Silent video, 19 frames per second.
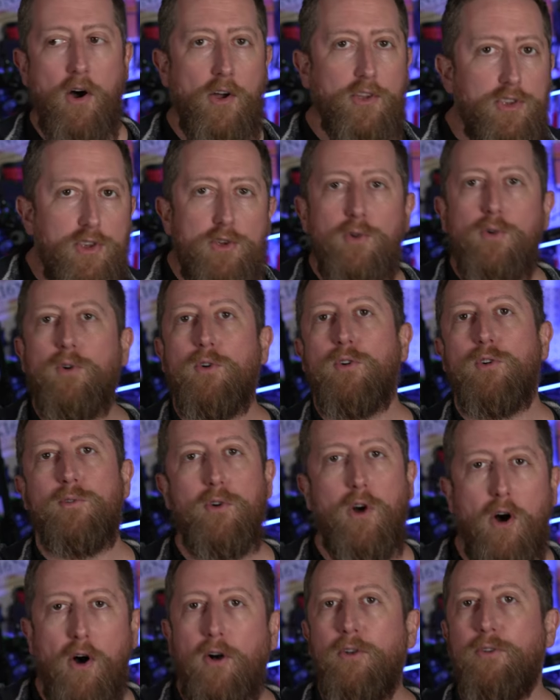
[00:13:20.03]

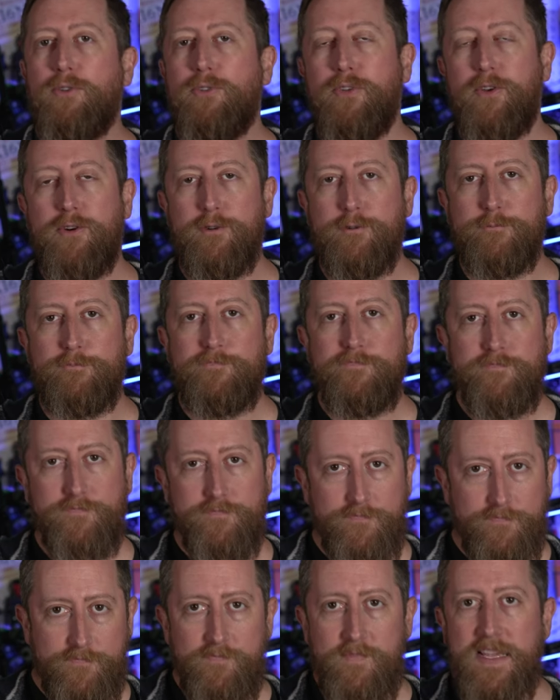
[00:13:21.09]
you're also
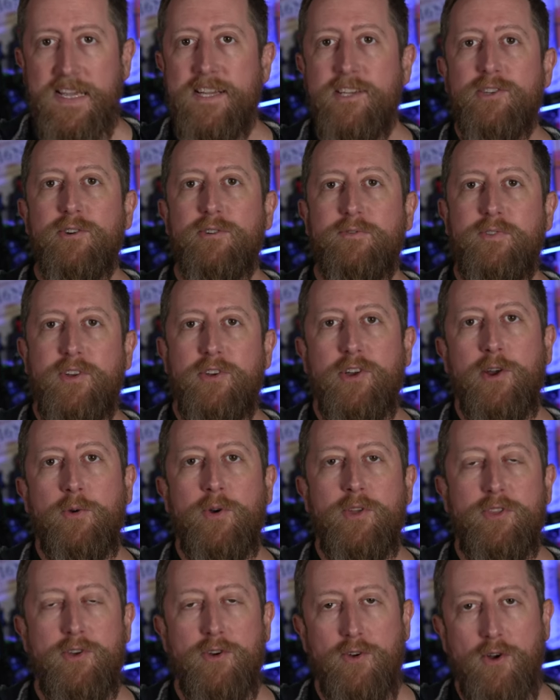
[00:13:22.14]
interfering
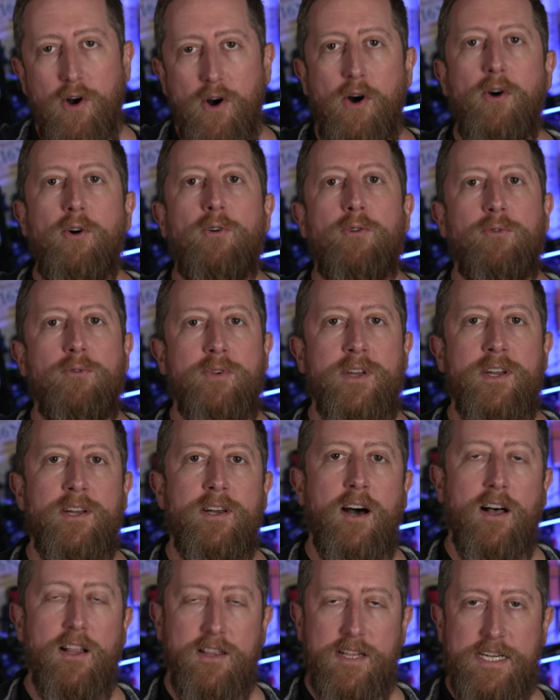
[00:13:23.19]
with your own
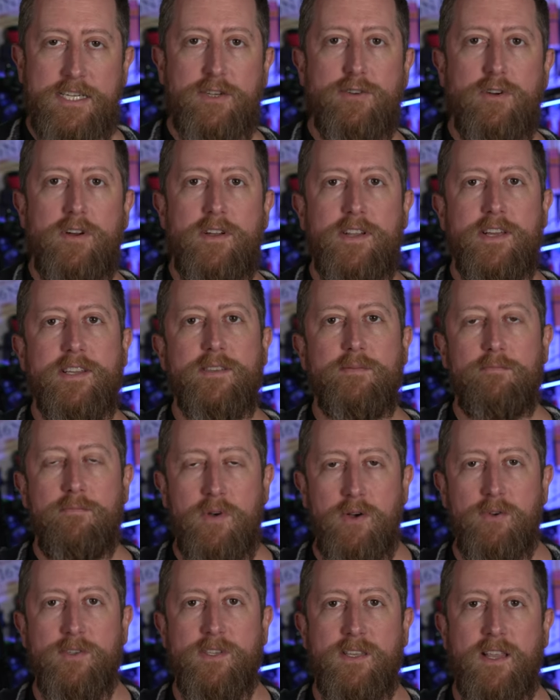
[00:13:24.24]
electronics
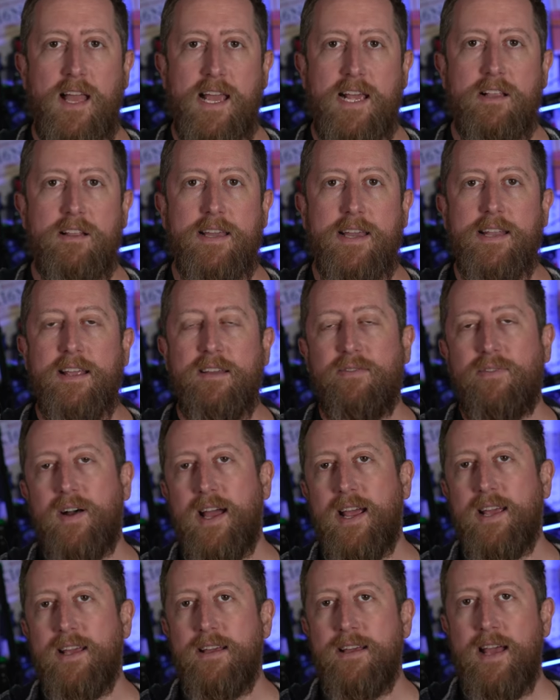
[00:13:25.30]
most likely and if
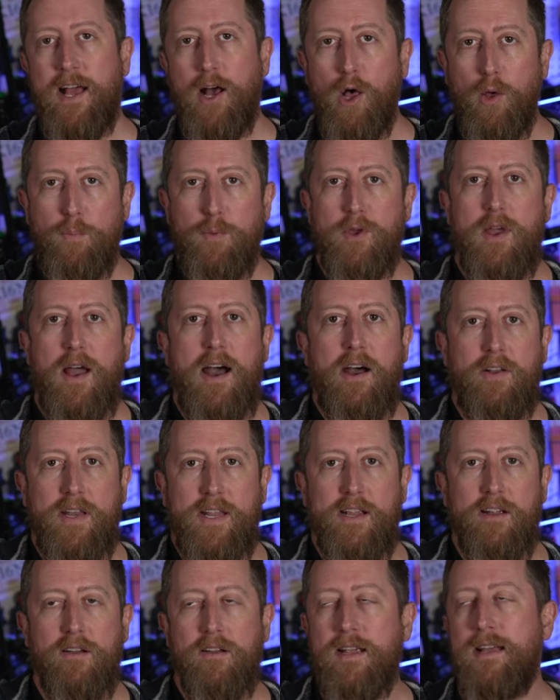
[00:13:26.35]
i help you out
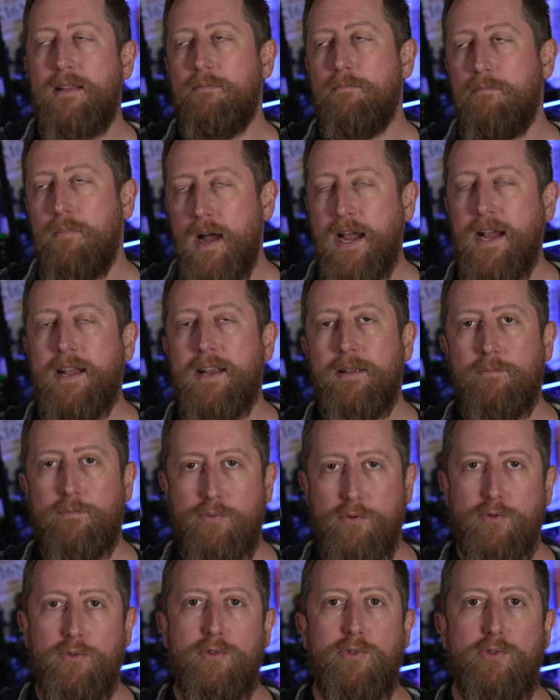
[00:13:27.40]
here it might
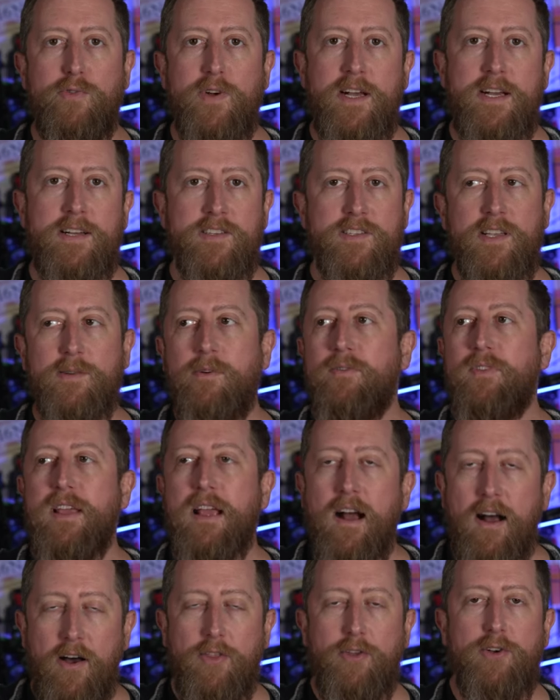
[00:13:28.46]
improve some of the
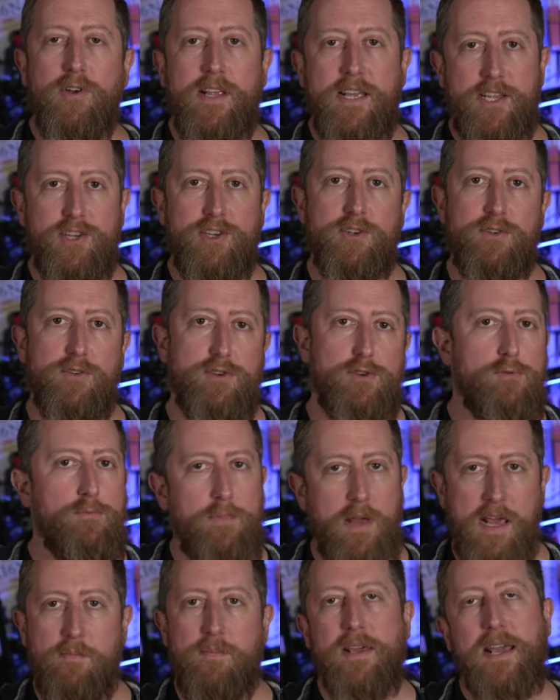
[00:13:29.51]
other issues you
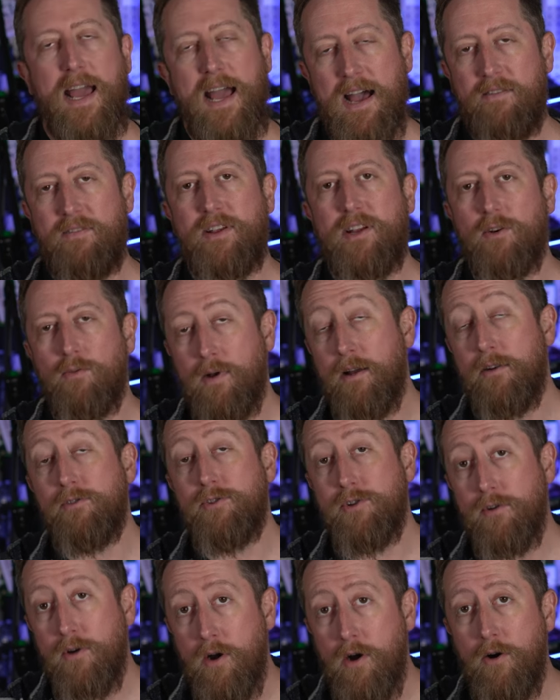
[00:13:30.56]
may be having
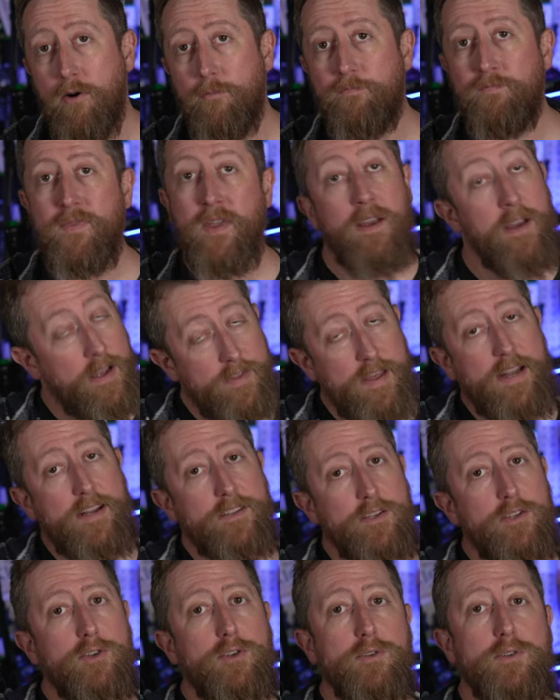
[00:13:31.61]
around your home that
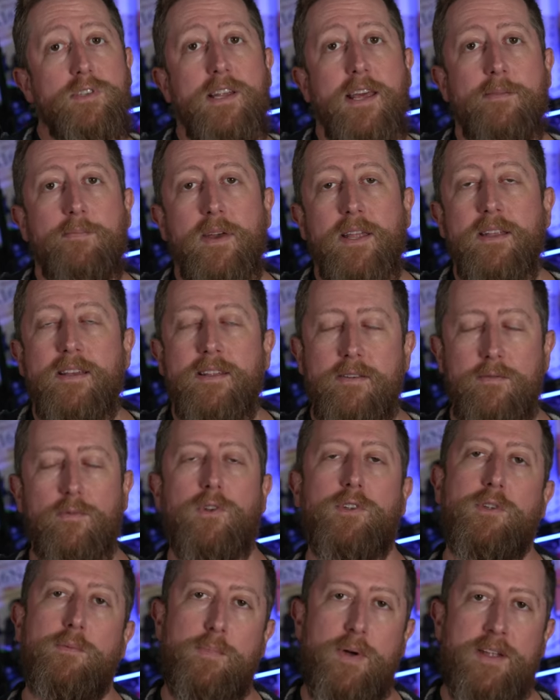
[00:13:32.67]
is a true statement it
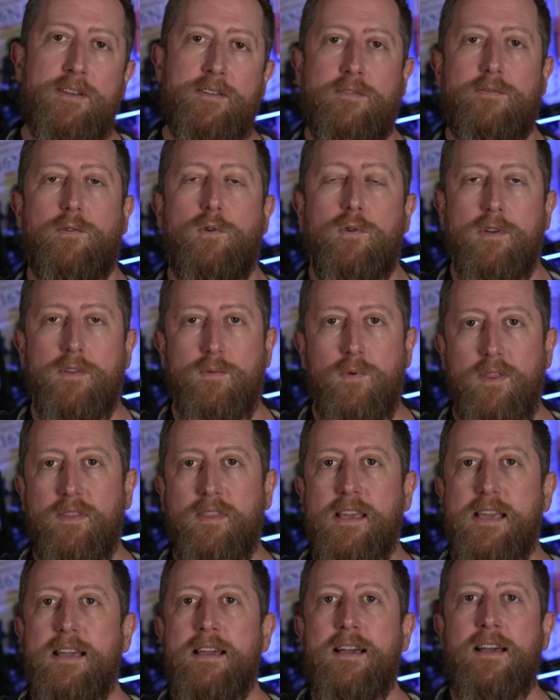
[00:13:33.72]
will depend of course what
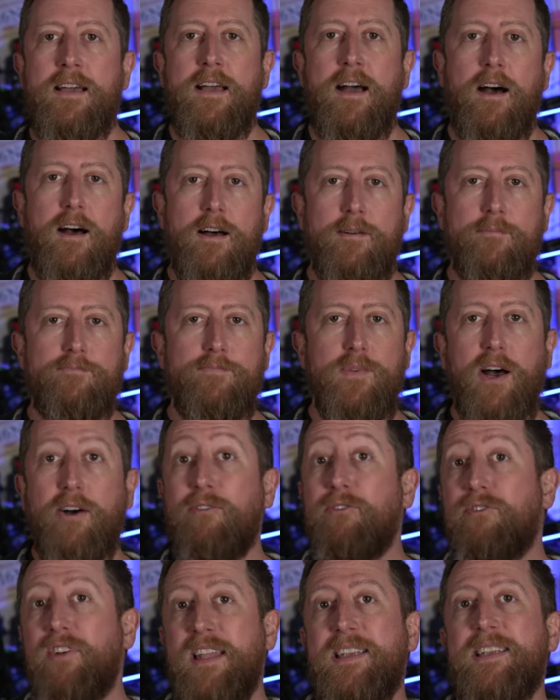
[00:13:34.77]
the um,
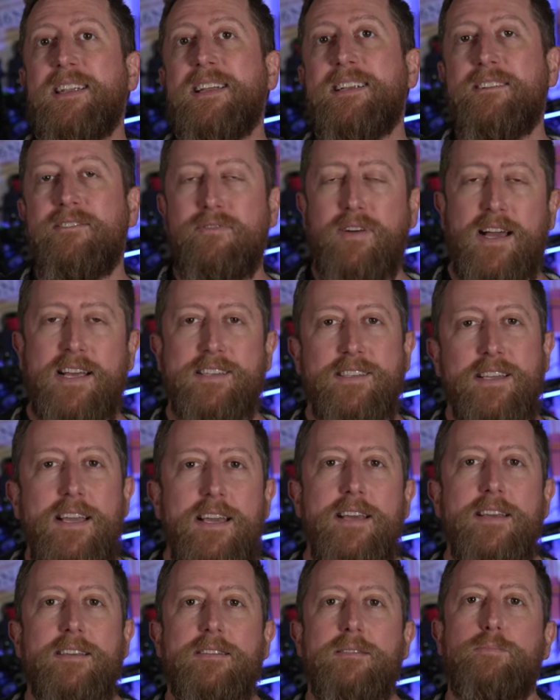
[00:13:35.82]
offending device
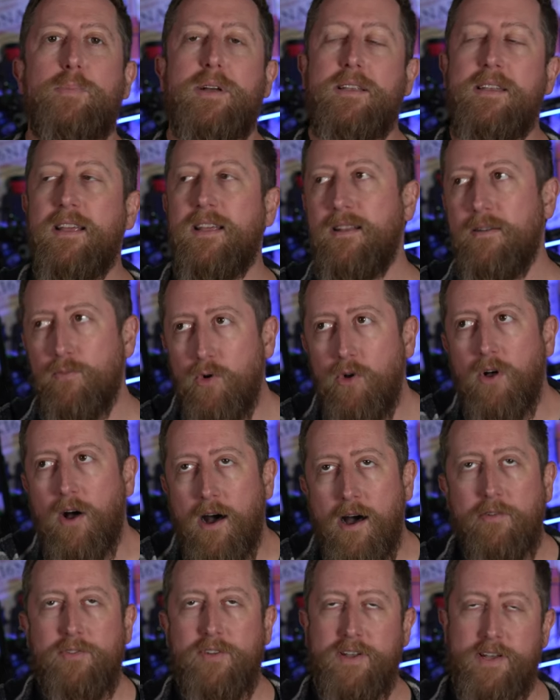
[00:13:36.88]
is but it will
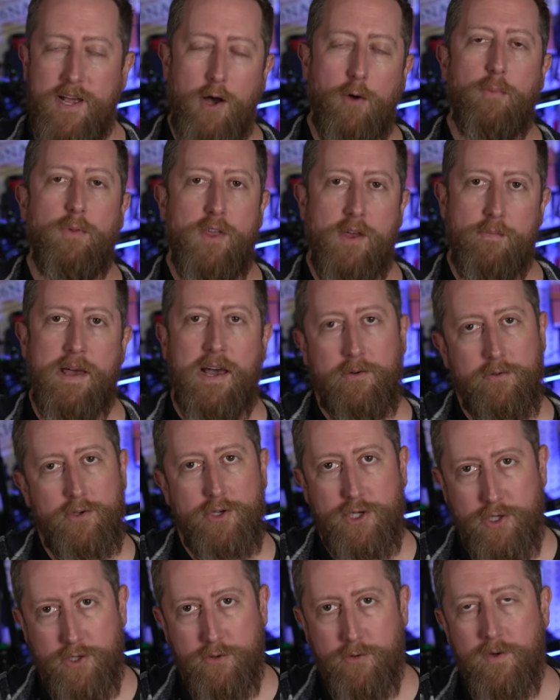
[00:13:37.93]
often help them out
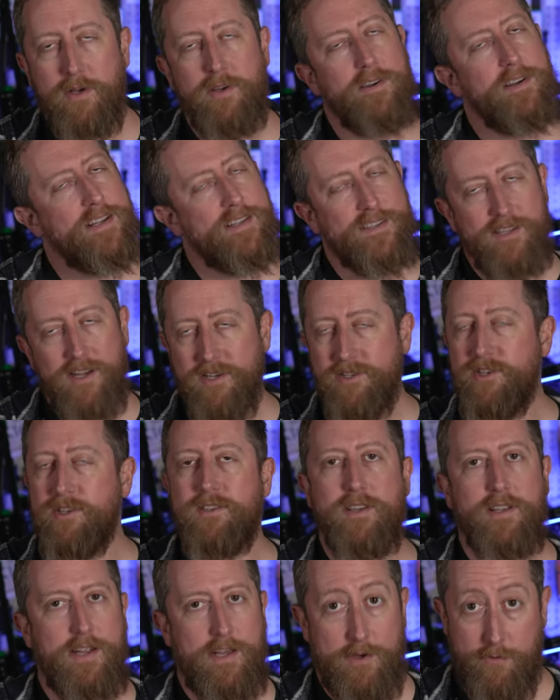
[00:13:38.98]
too it's not
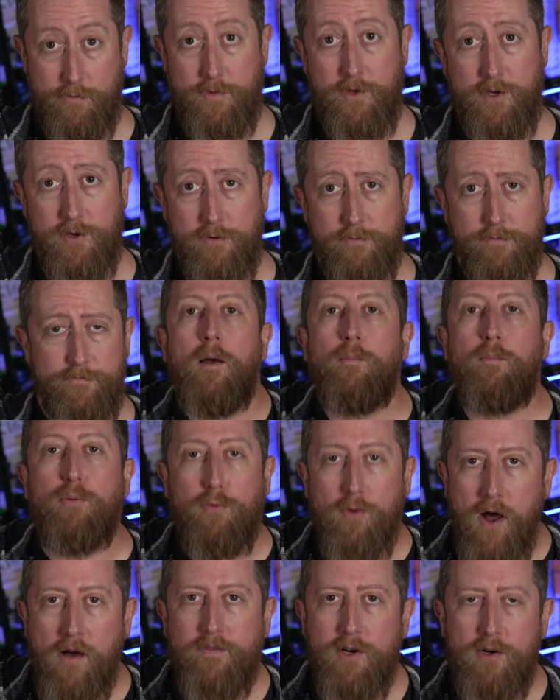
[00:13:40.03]
just going to help you
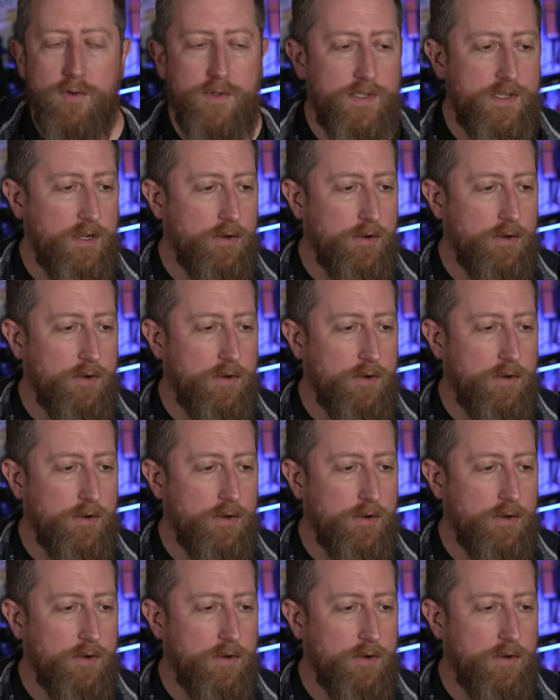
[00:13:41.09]
Bravo